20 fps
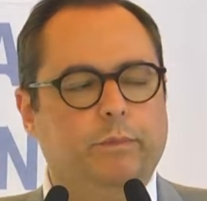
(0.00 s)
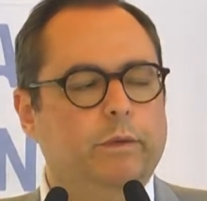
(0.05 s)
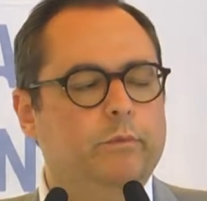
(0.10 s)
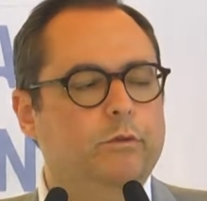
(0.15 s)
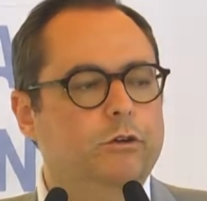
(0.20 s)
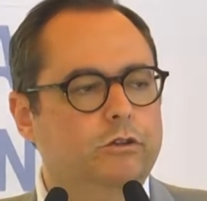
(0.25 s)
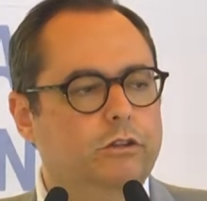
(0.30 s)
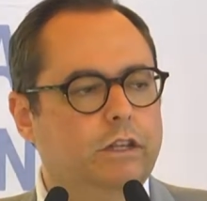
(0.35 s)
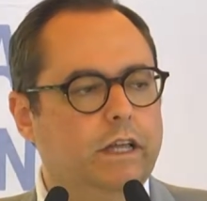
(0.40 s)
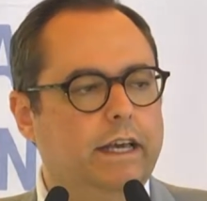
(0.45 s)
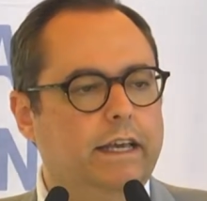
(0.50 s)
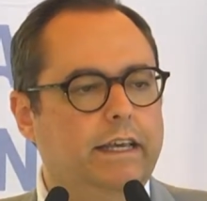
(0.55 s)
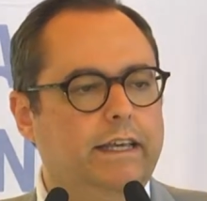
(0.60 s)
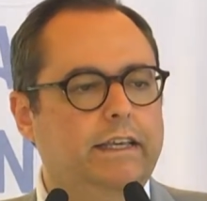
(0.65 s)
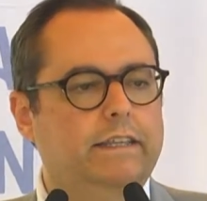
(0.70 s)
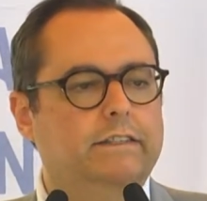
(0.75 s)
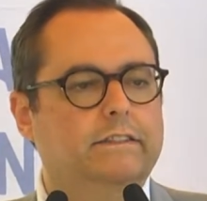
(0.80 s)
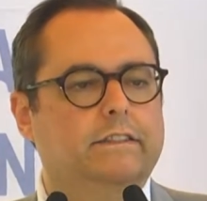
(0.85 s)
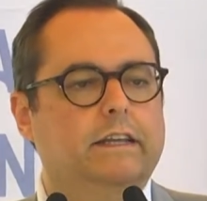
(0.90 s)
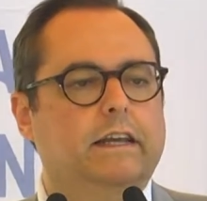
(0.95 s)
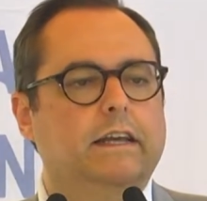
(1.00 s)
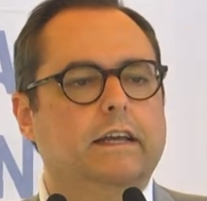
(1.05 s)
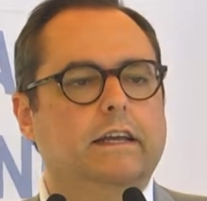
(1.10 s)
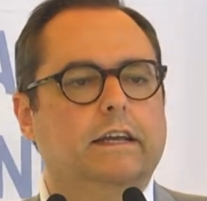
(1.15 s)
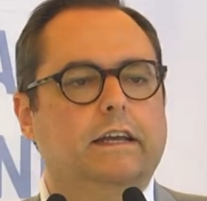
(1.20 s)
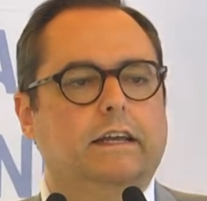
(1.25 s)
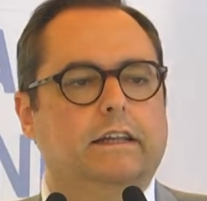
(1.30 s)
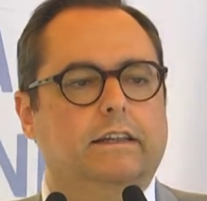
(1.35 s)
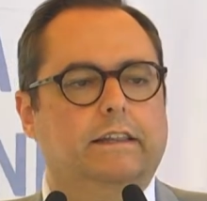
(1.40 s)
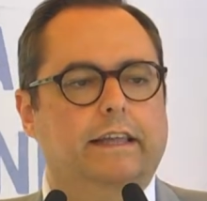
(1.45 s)
Piemonte is
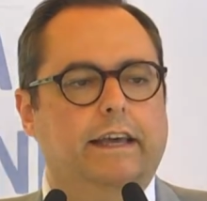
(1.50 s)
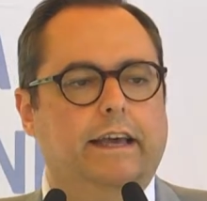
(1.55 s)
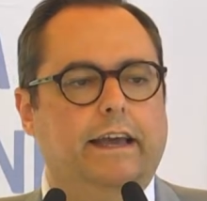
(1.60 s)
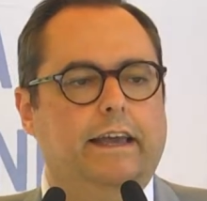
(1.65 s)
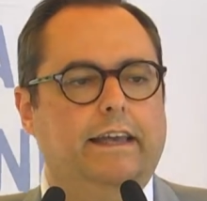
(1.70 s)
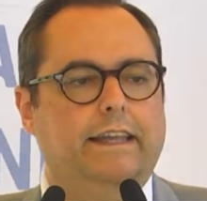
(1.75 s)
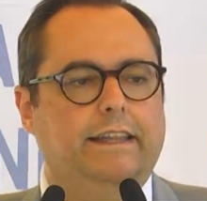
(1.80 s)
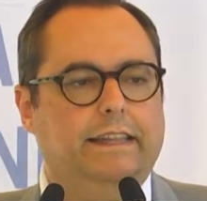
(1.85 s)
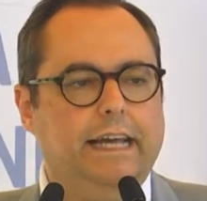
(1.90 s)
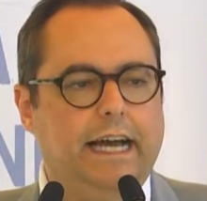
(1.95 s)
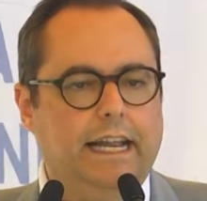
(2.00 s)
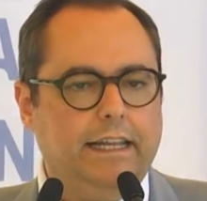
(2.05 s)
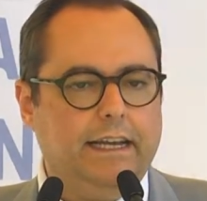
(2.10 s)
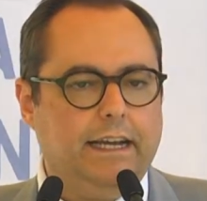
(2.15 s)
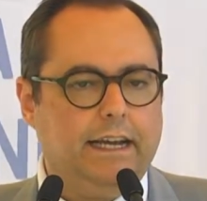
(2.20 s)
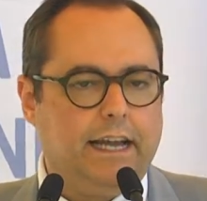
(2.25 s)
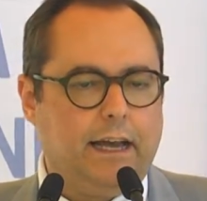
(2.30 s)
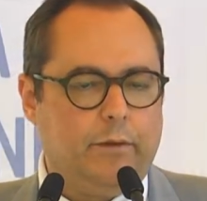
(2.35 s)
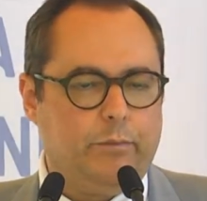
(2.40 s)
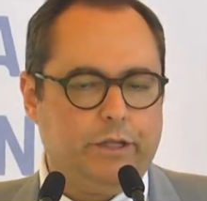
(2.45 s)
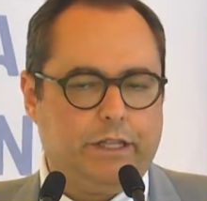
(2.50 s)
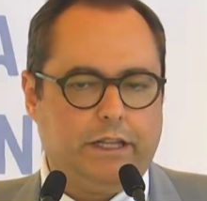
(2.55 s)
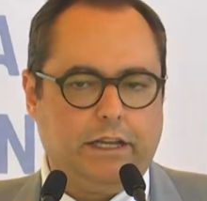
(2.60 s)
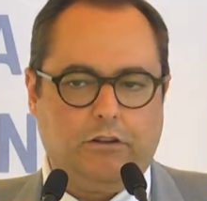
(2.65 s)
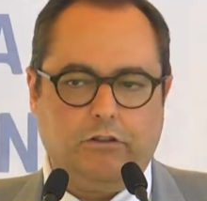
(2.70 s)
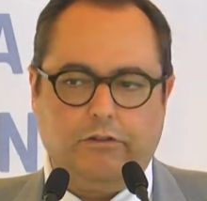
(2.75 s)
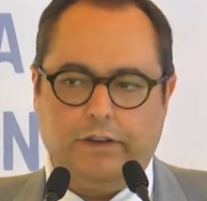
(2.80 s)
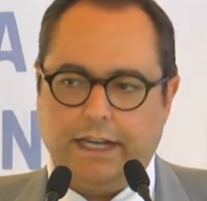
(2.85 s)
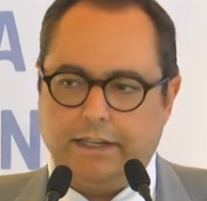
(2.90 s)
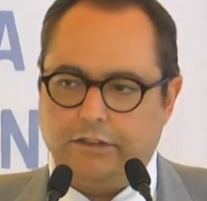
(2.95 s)
the Italian
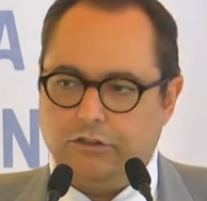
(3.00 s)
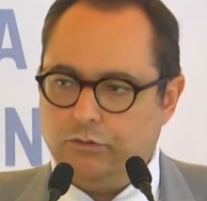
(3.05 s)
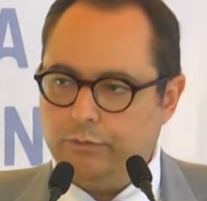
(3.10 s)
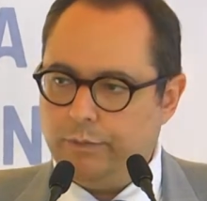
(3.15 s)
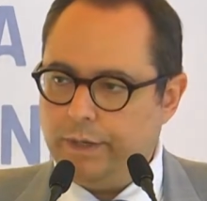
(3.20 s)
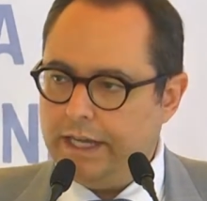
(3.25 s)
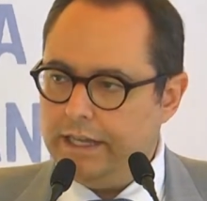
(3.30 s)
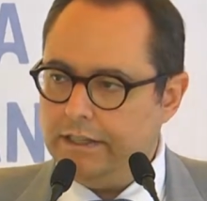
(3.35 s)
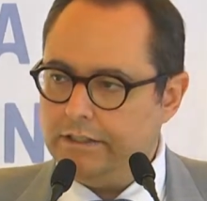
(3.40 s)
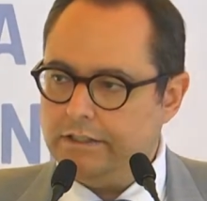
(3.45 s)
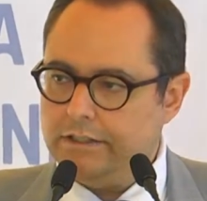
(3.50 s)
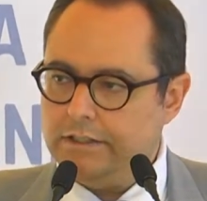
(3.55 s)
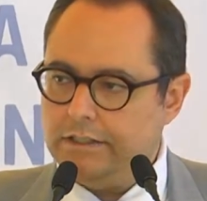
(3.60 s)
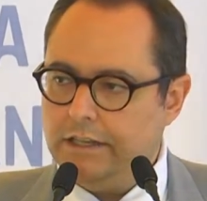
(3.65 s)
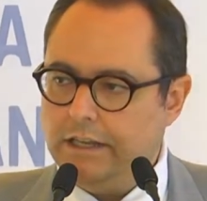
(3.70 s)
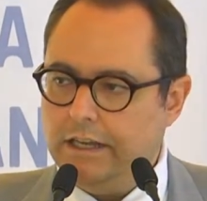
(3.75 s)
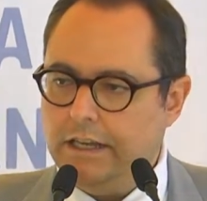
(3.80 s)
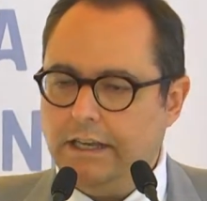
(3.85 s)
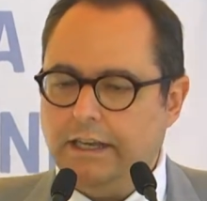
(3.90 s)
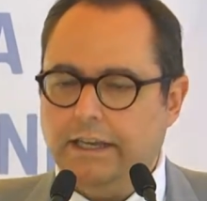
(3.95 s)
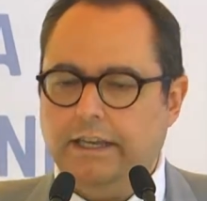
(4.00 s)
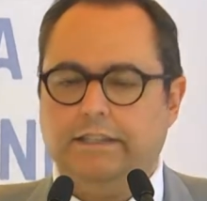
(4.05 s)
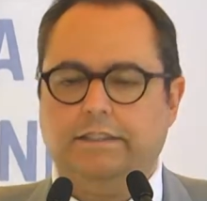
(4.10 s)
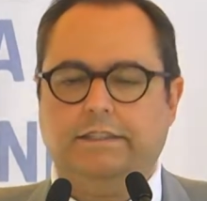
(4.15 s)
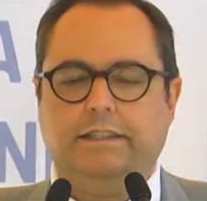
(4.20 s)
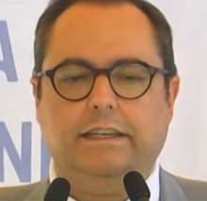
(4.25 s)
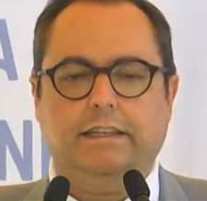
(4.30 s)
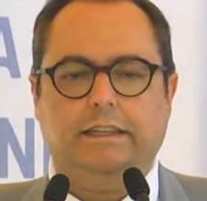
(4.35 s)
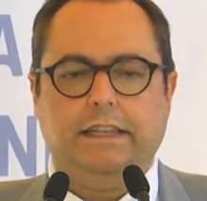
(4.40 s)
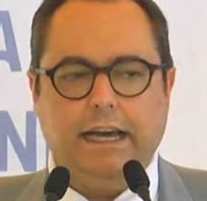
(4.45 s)
capital of aerospace, is
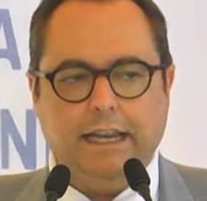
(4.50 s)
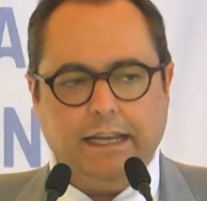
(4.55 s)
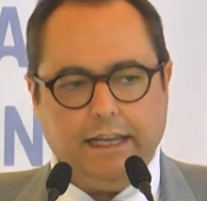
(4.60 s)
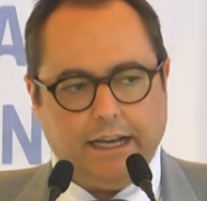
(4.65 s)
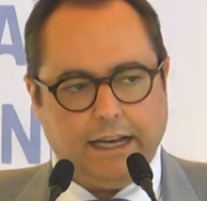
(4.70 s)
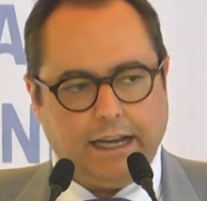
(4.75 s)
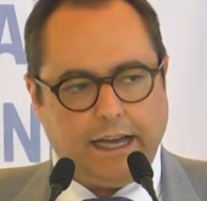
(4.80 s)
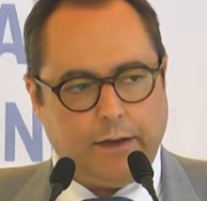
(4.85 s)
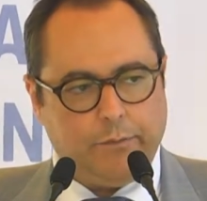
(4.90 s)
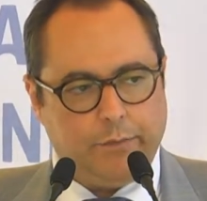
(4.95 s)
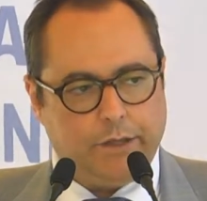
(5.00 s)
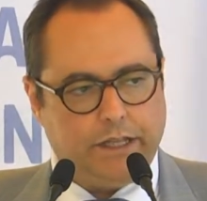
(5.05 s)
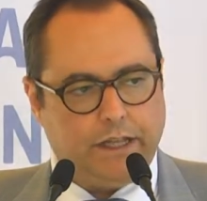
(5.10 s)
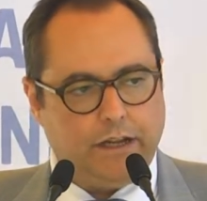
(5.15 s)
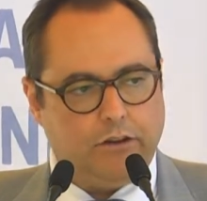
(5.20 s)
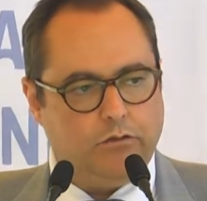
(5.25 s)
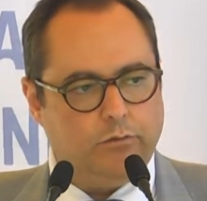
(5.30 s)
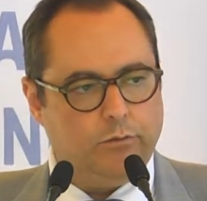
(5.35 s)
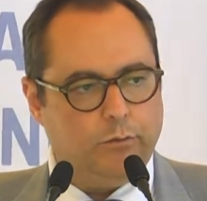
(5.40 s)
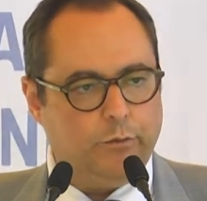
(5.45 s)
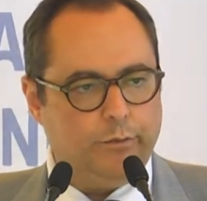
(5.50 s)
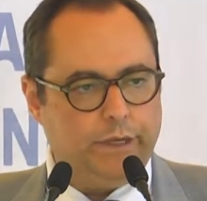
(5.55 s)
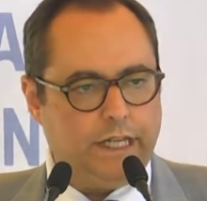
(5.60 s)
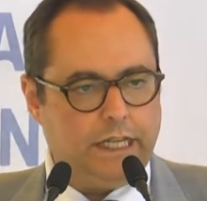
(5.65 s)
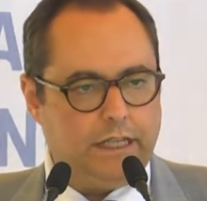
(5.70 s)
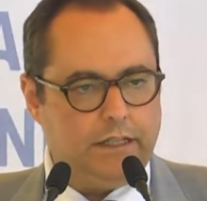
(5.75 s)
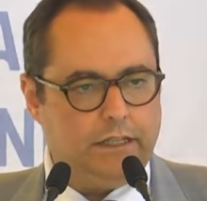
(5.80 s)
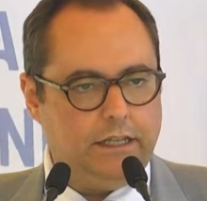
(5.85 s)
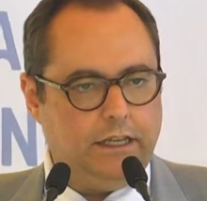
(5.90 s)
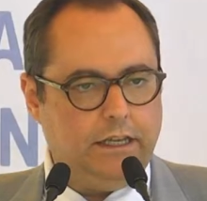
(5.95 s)
the Italian capital of
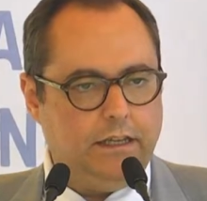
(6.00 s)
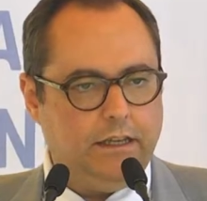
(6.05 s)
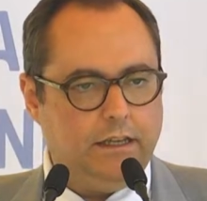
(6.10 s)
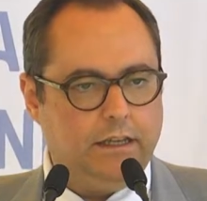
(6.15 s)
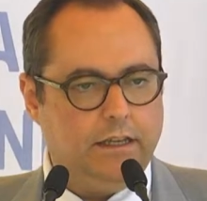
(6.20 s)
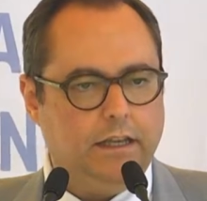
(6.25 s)
mobility,